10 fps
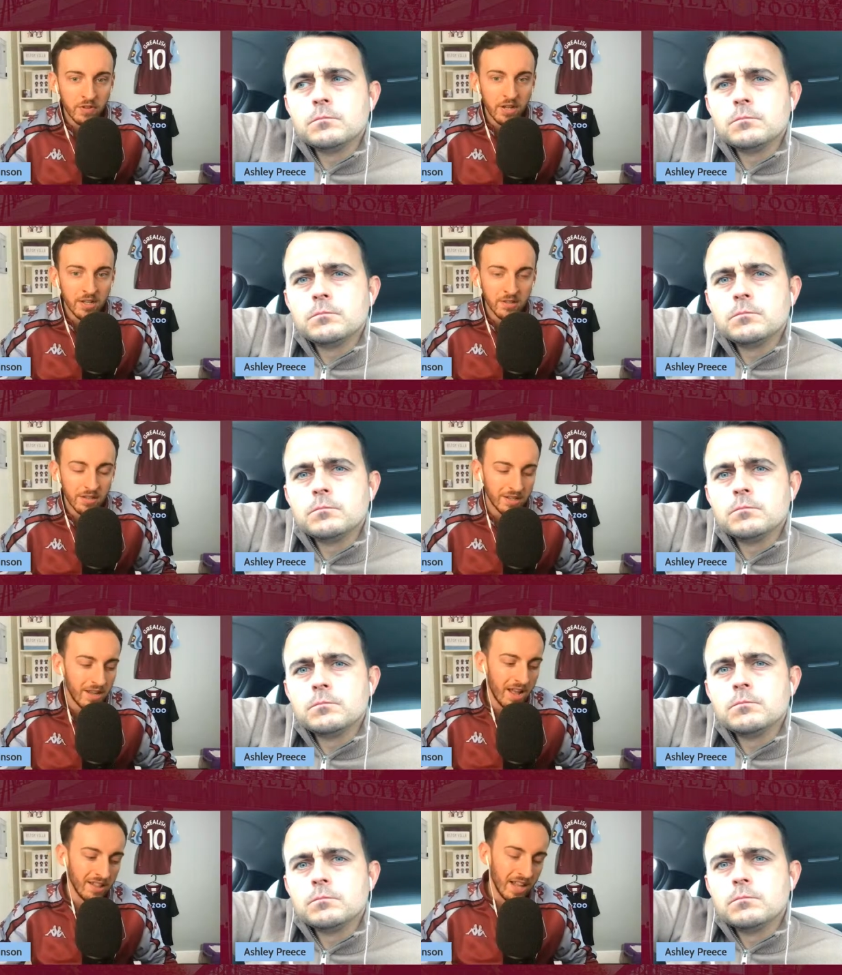Speaker 1: And and
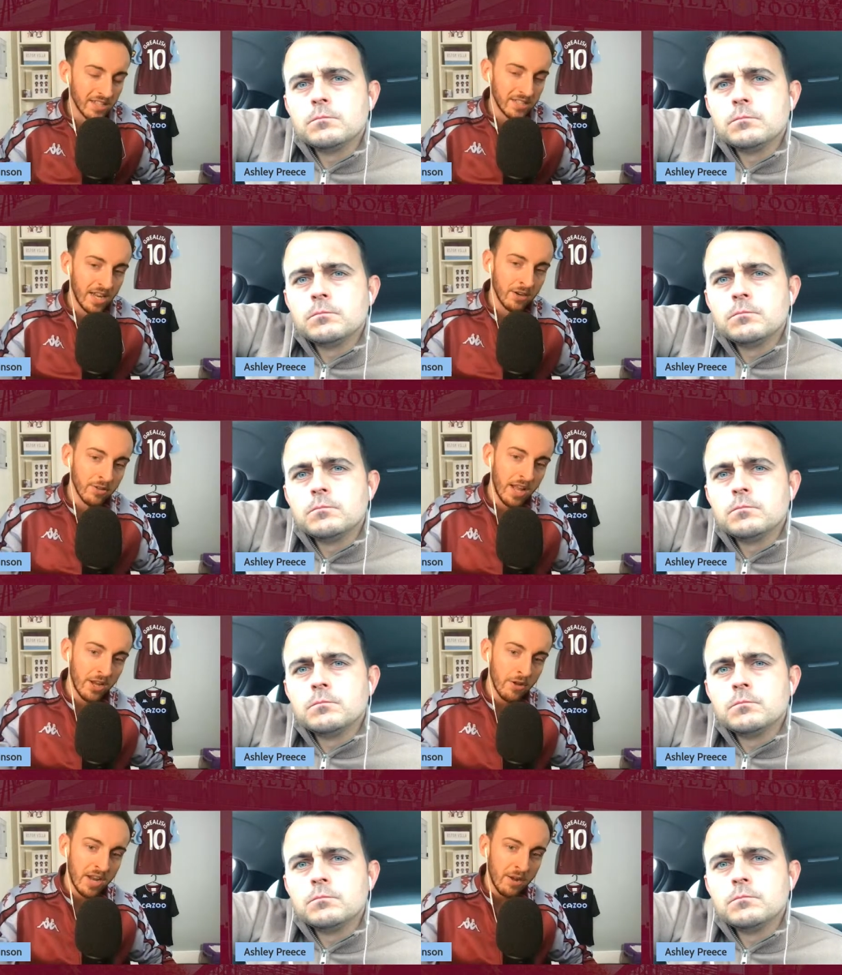and that's the angle they
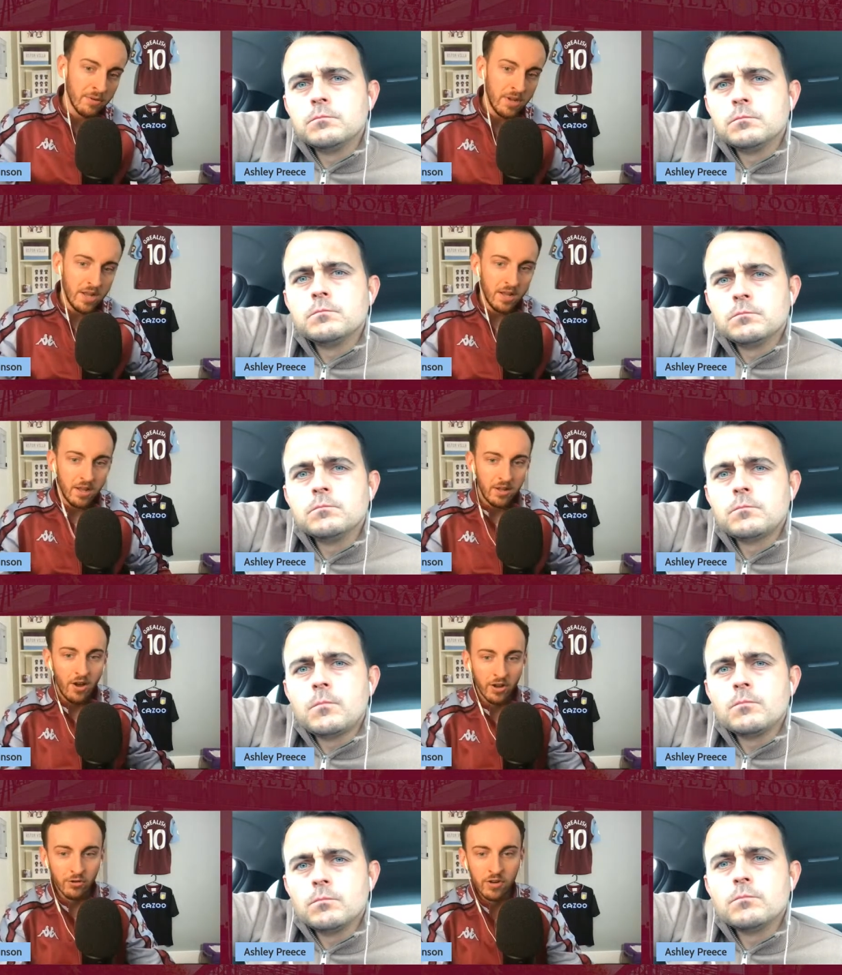go down.
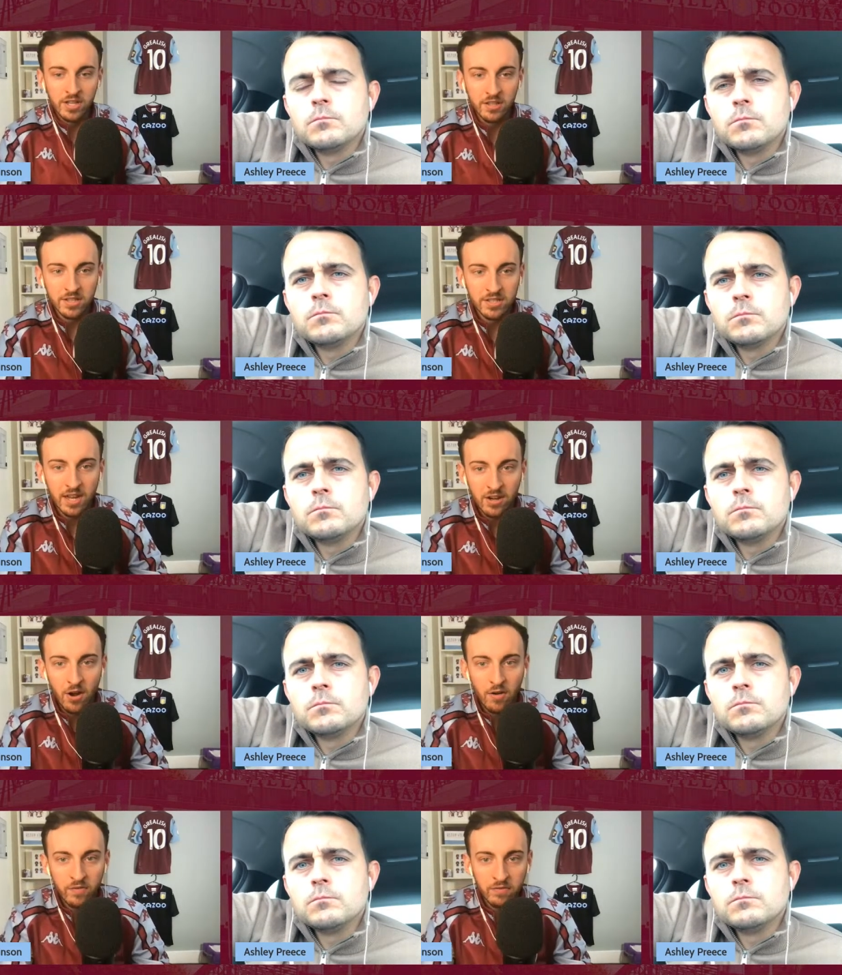I agree that the second
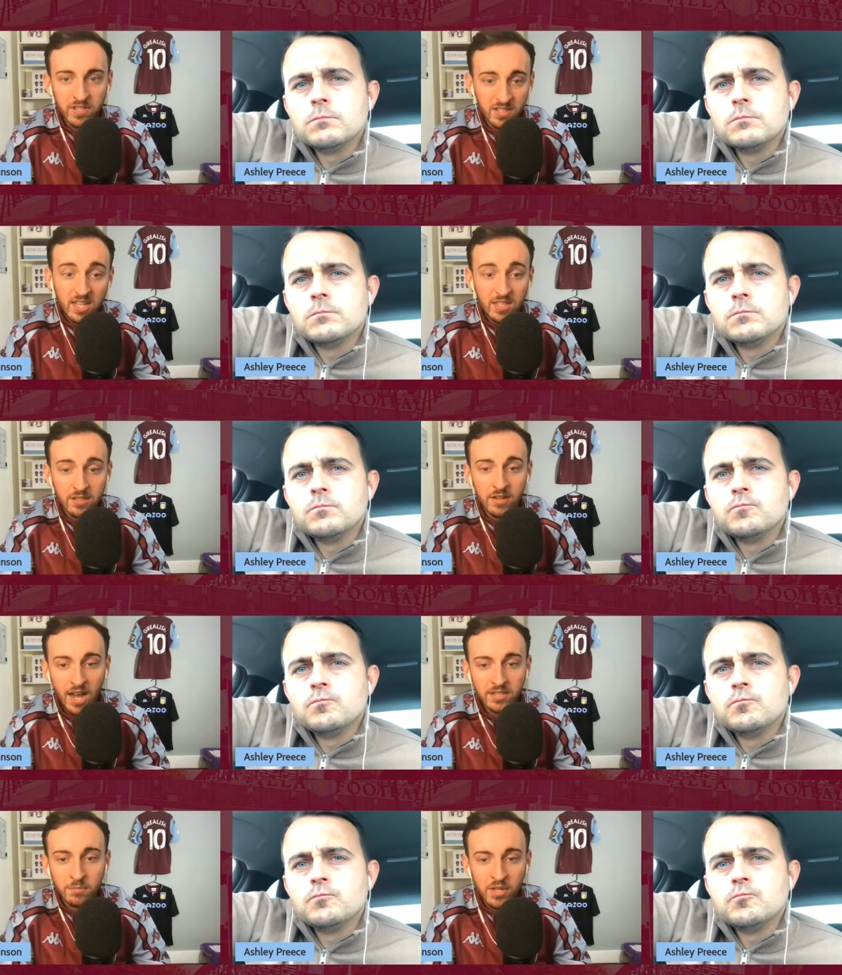half of the season
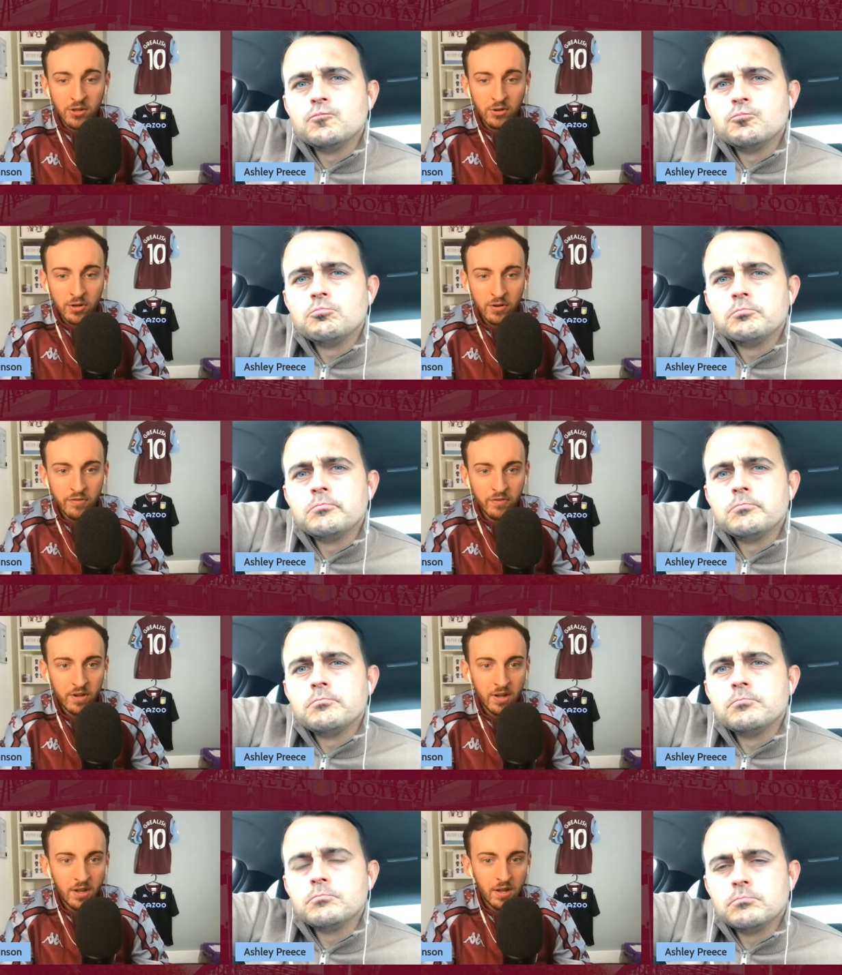hasn't been good enough,
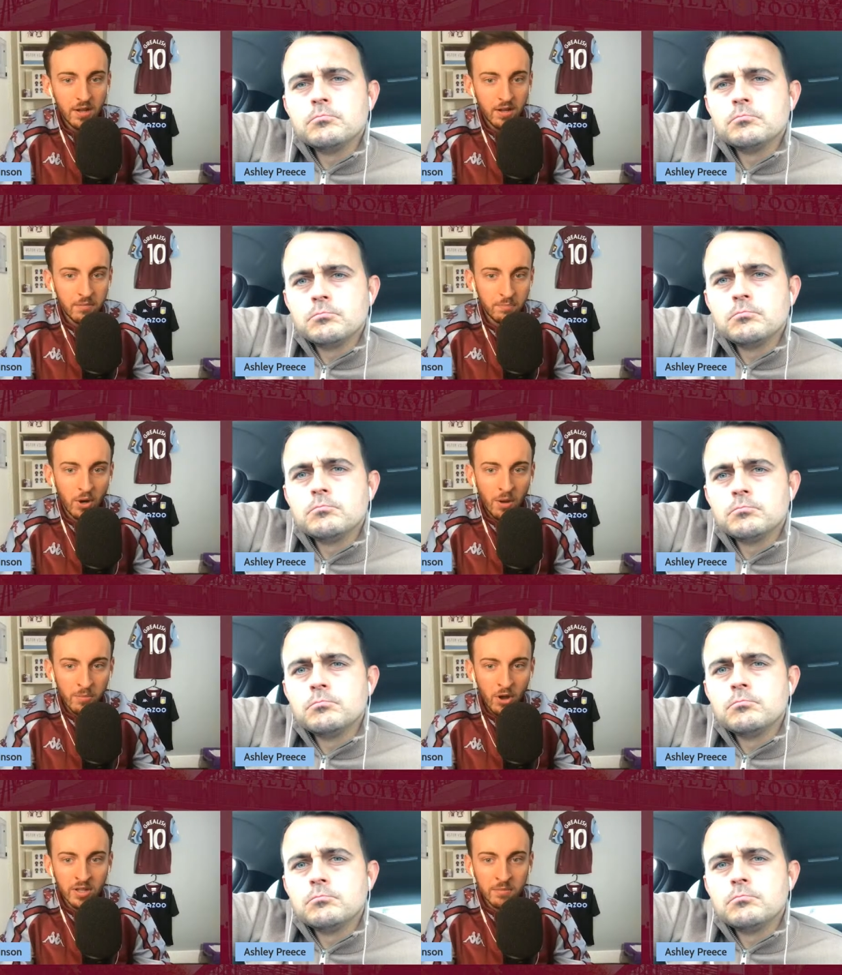but I'm
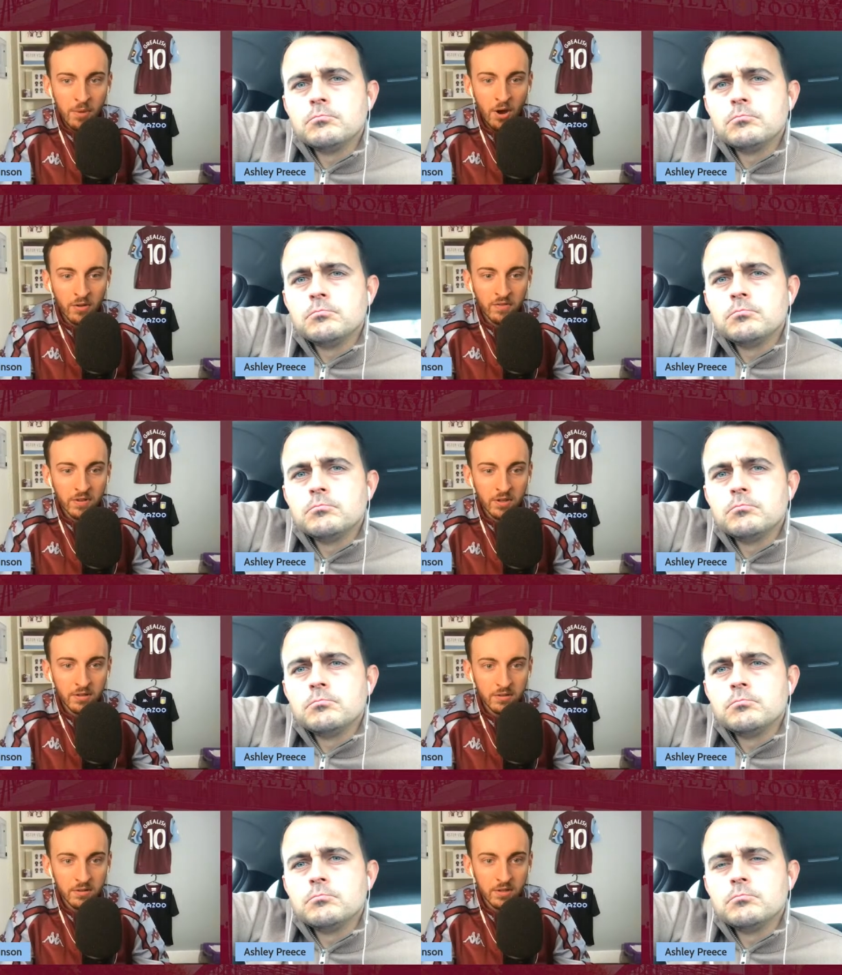not in the part of
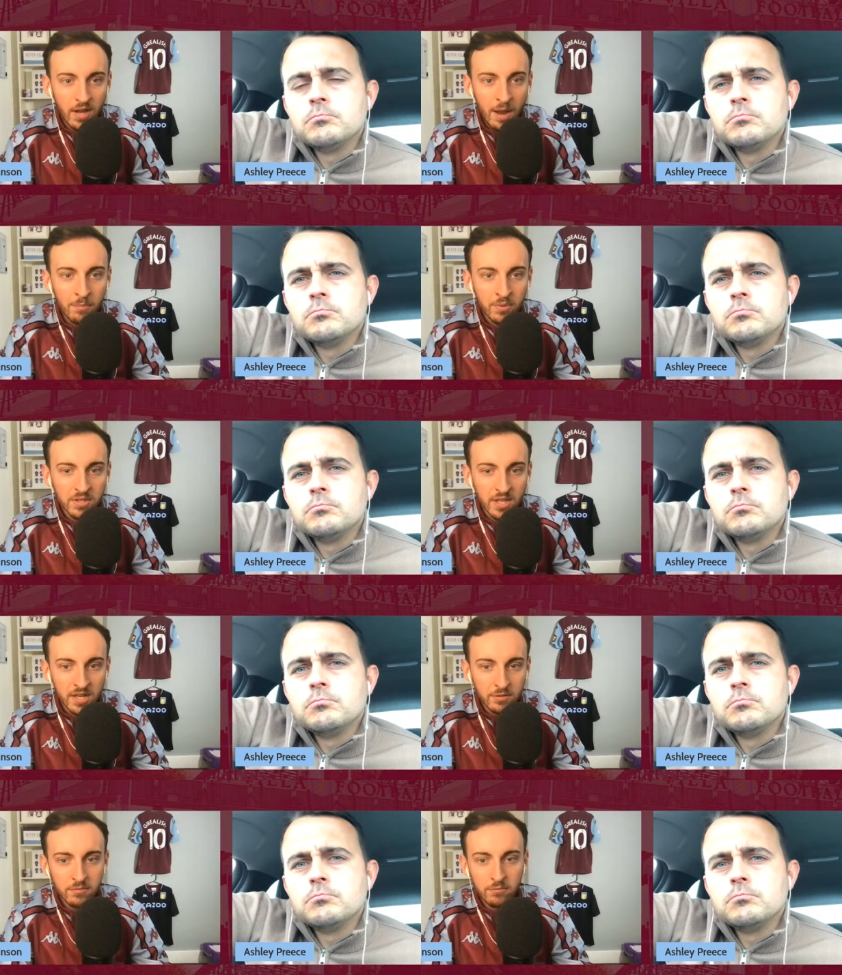the the camp that
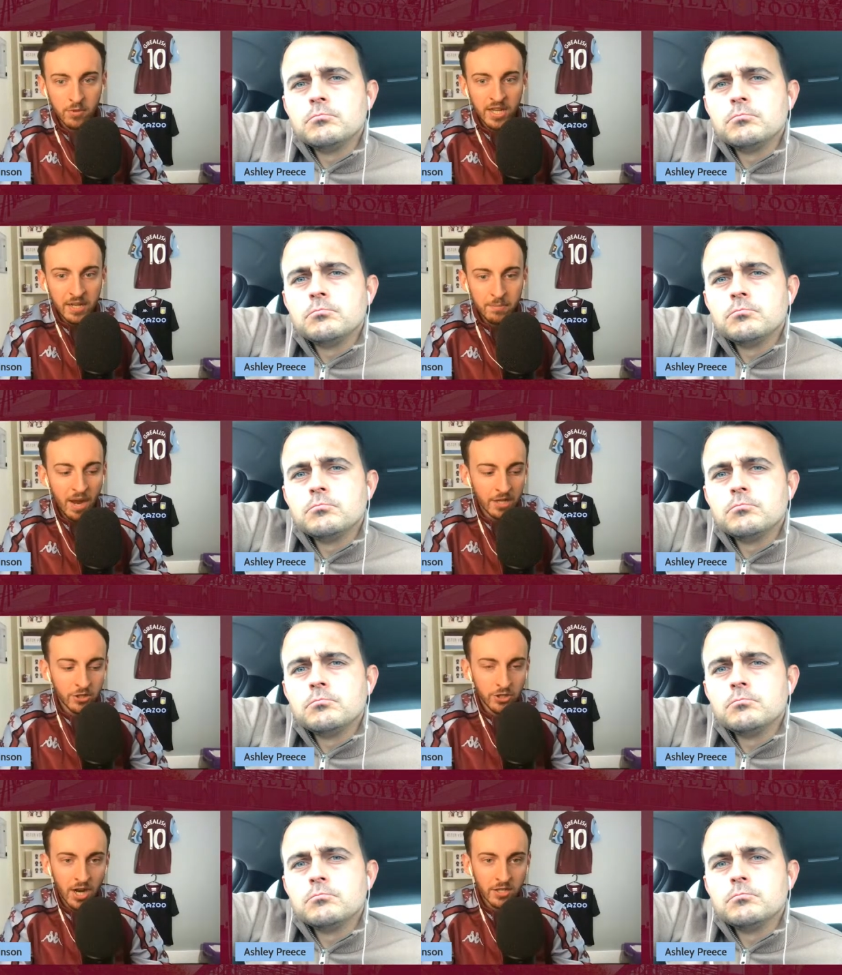says we need major
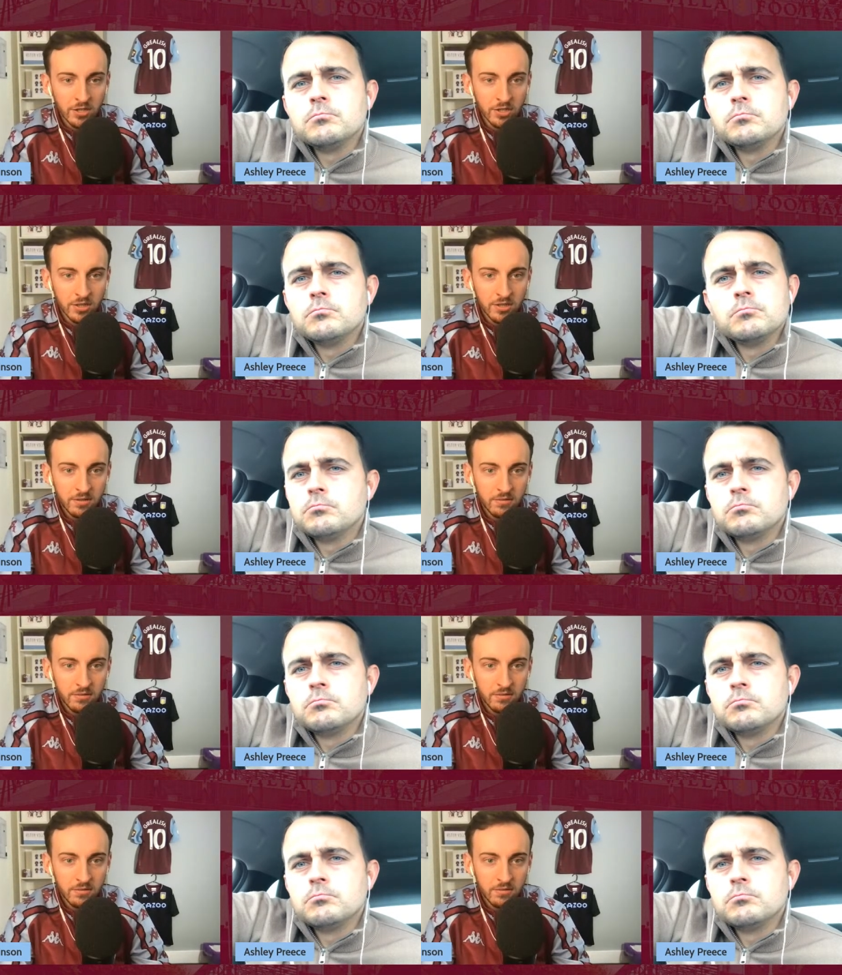changes